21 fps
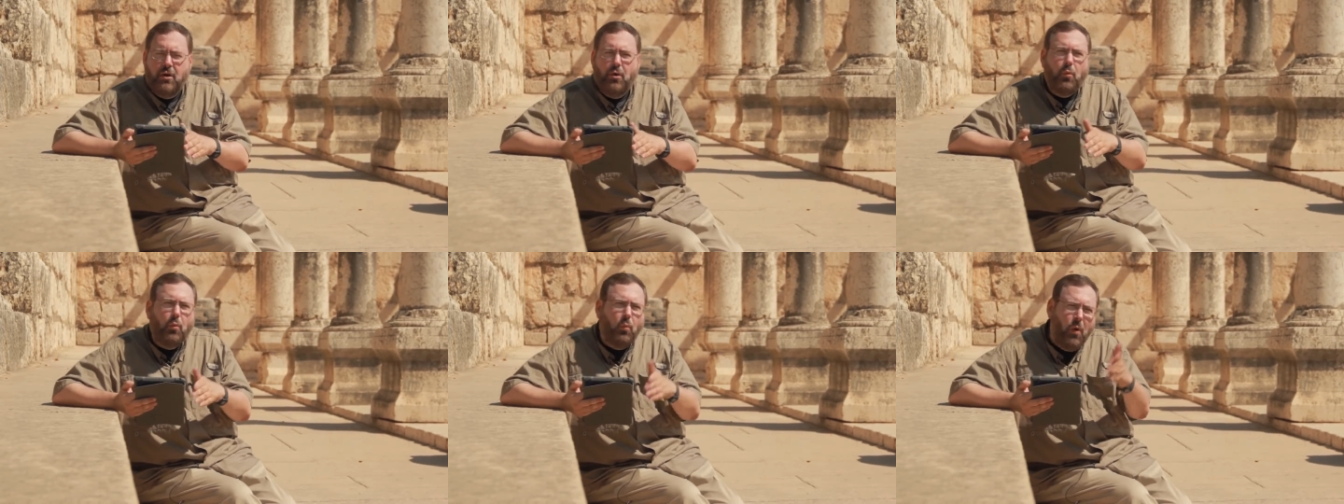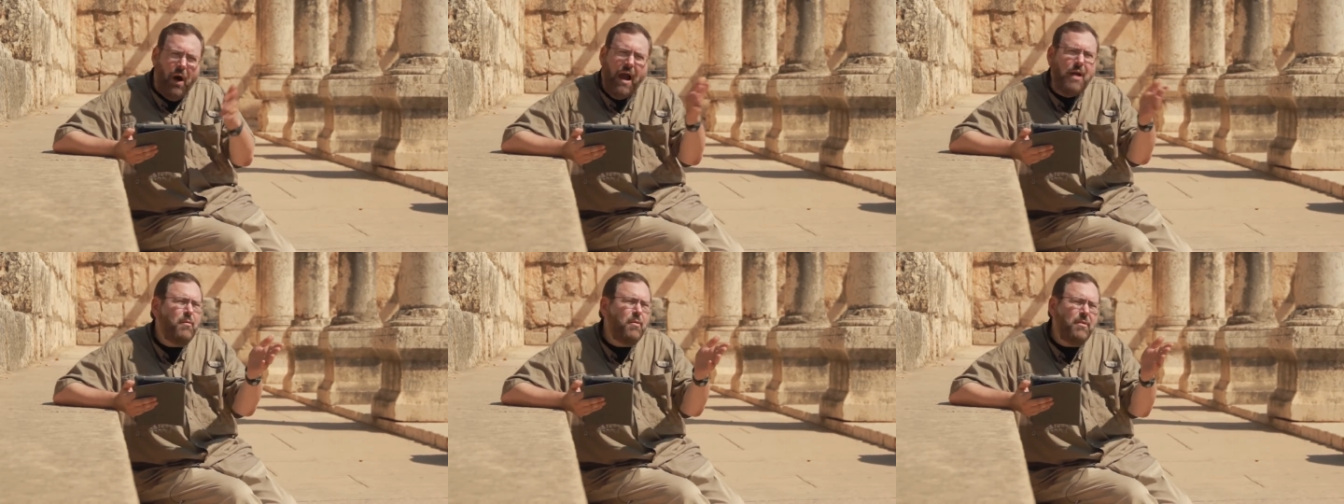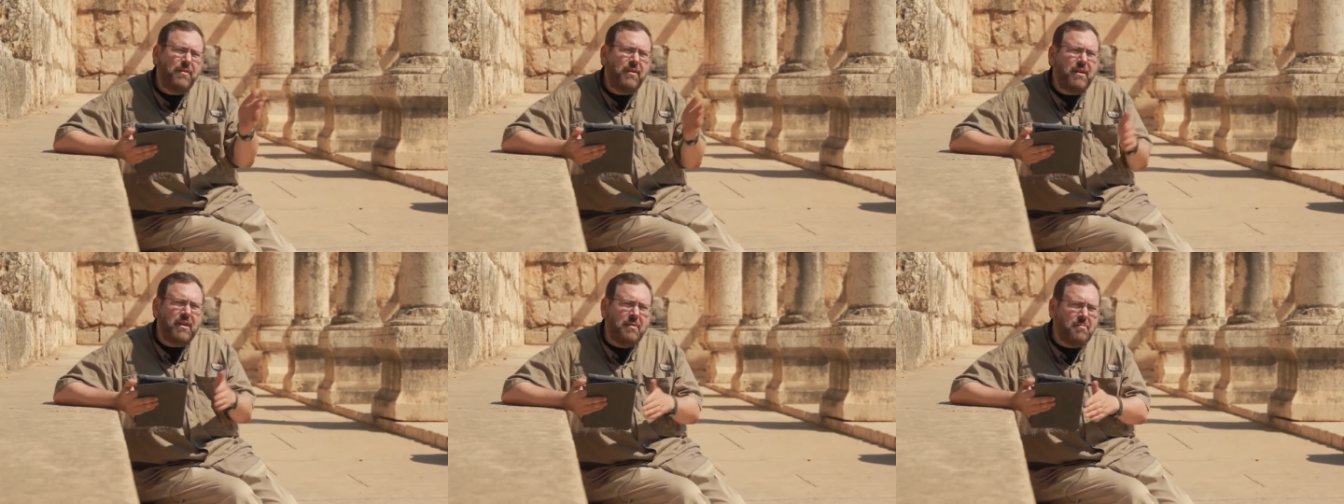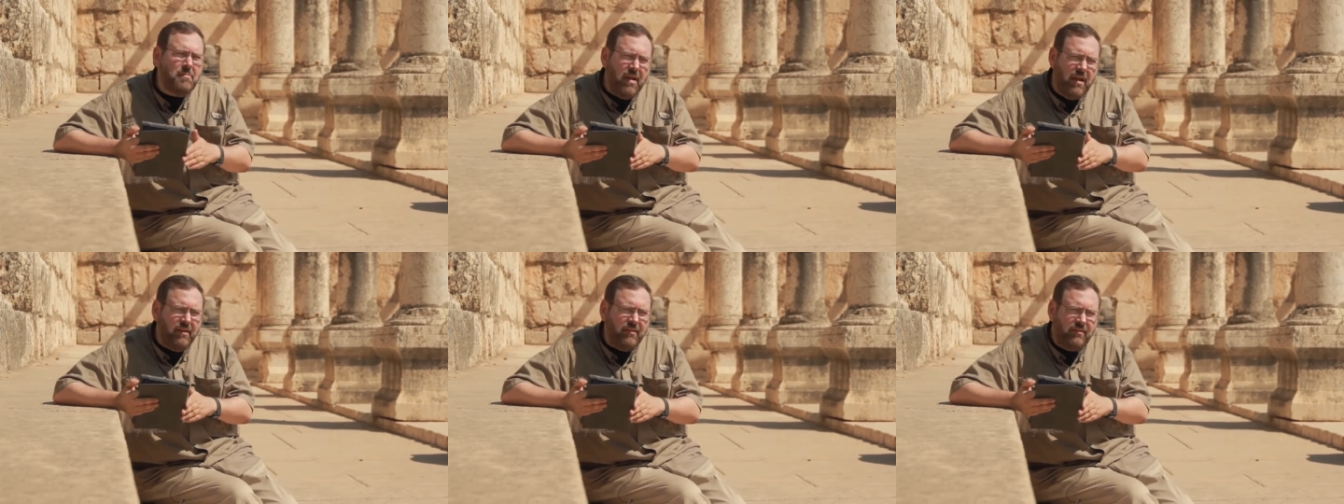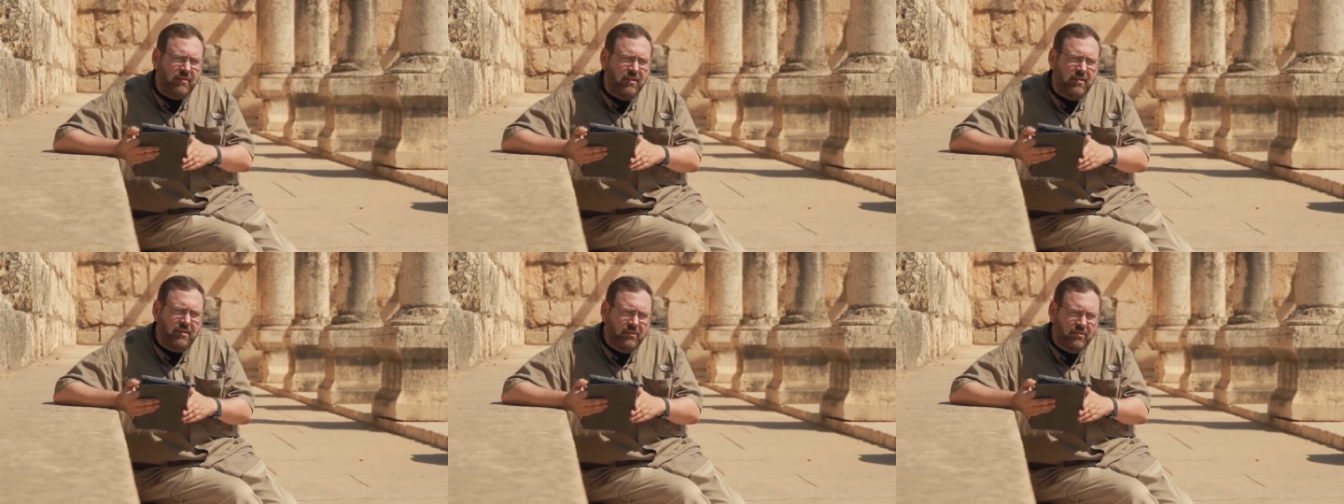Why were they
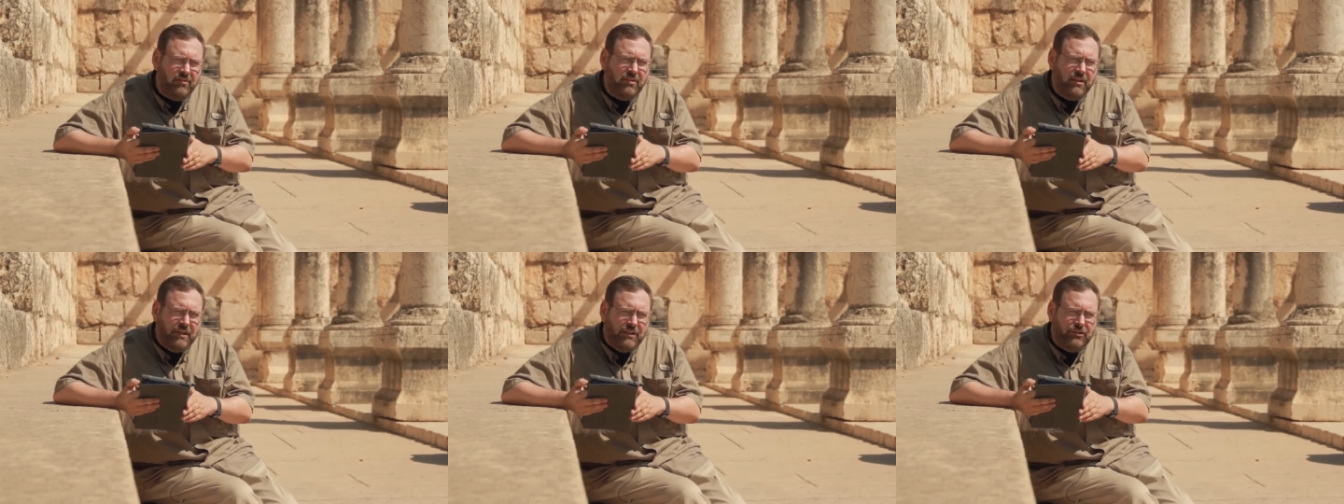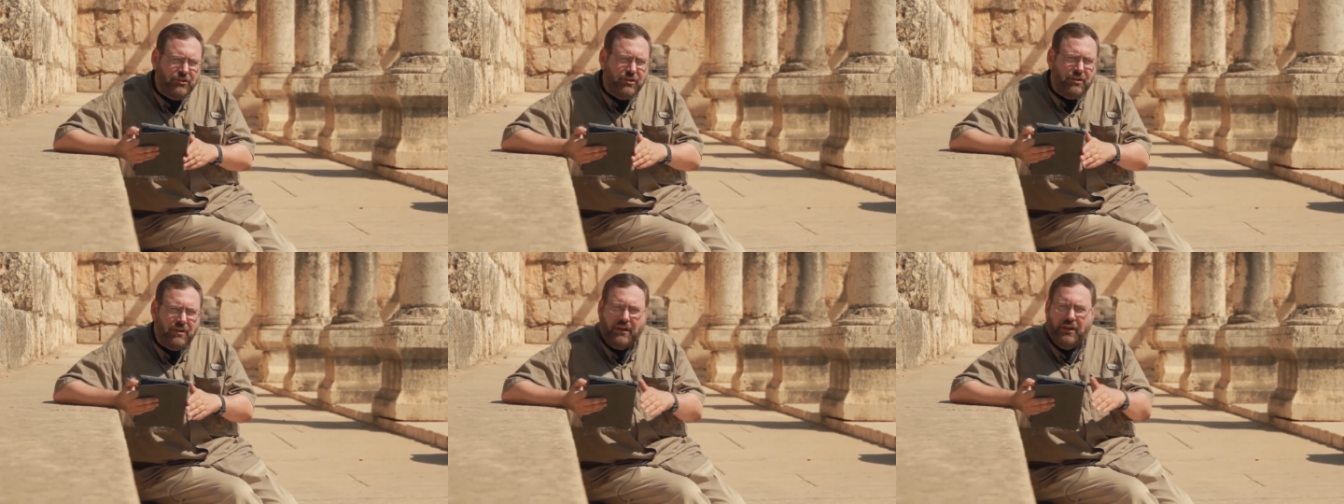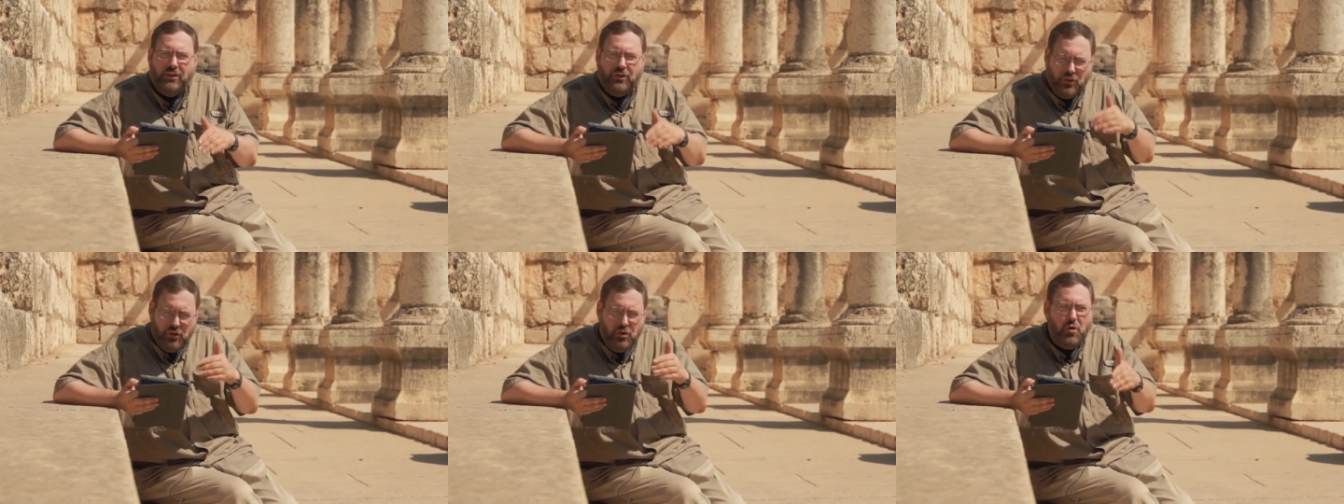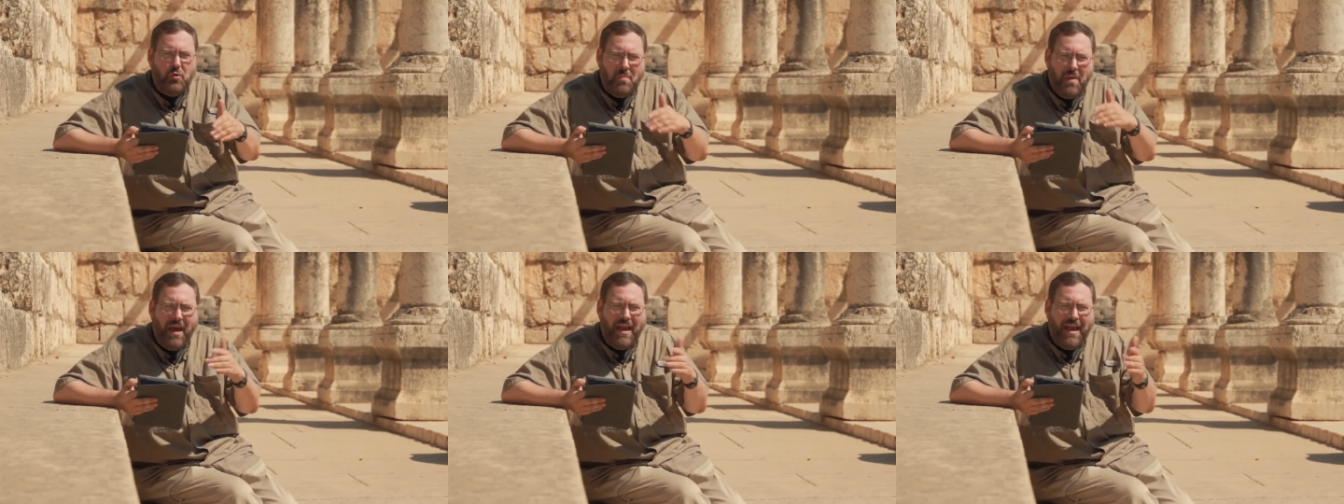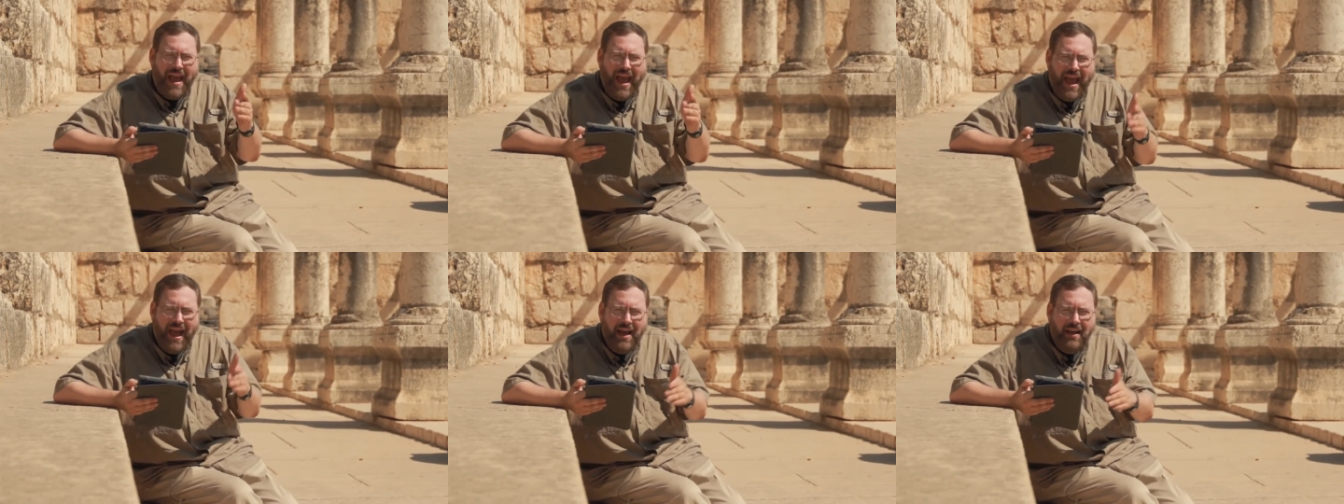amazed at his teaching, you may
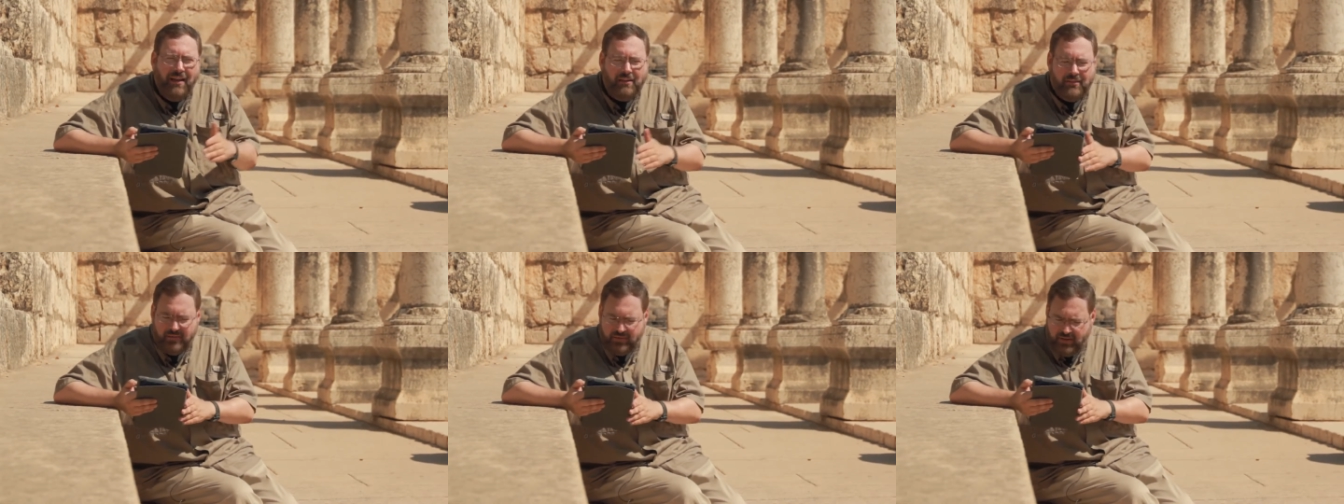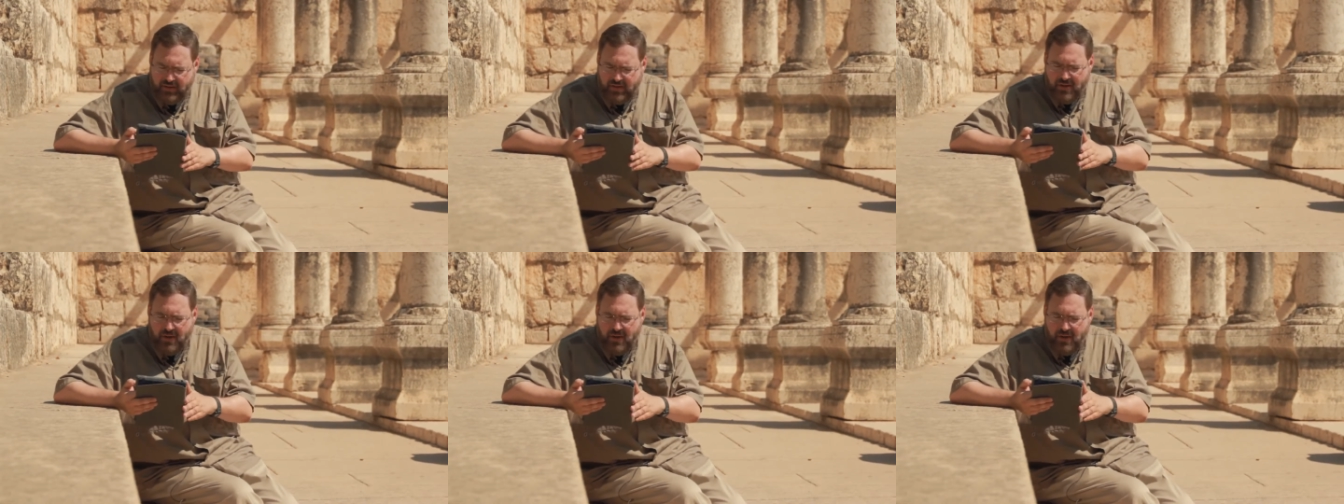ask?